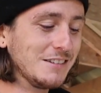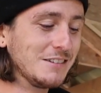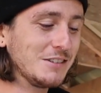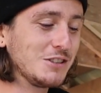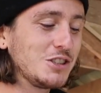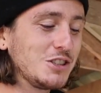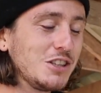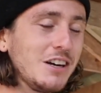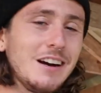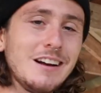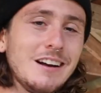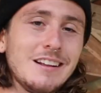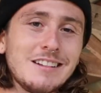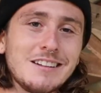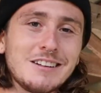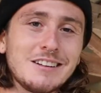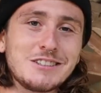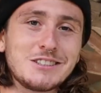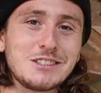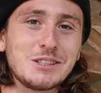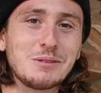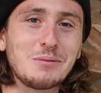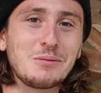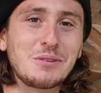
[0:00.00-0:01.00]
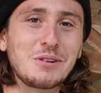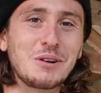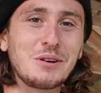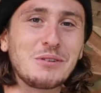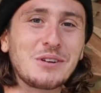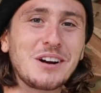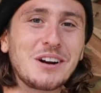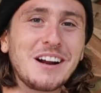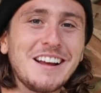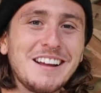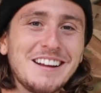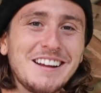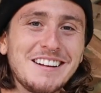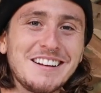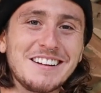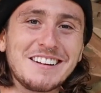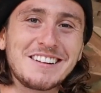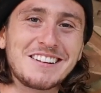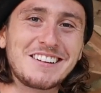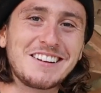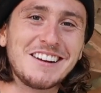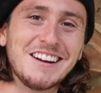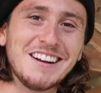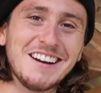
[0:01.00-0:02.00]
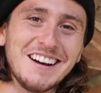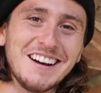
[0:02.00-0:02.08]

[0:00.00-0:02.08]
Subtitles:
shut and there's shims over it.